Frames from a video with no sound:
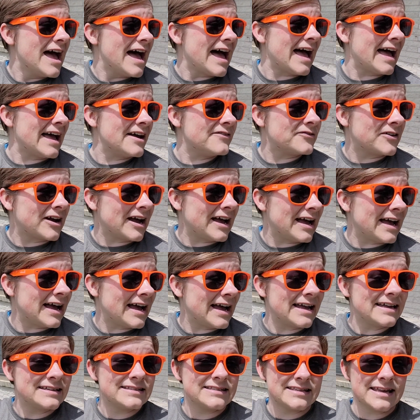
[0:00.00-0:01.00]
I've
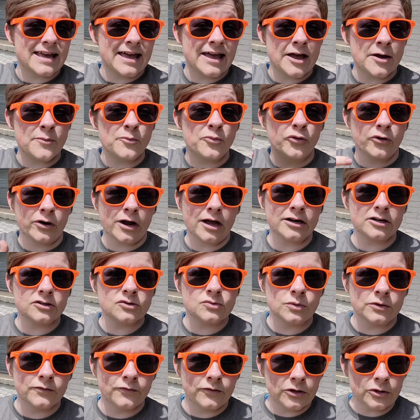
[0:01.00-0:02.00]
got
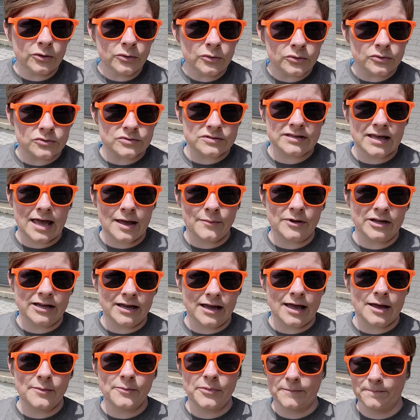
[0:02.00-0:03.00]
product reviews coming
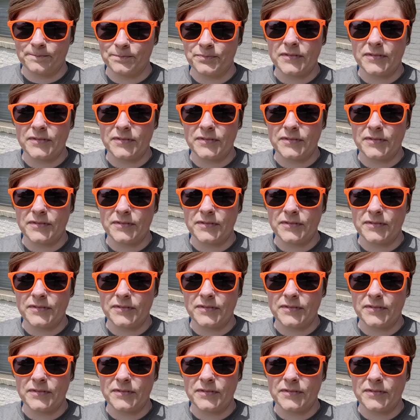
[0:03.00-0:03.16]
up.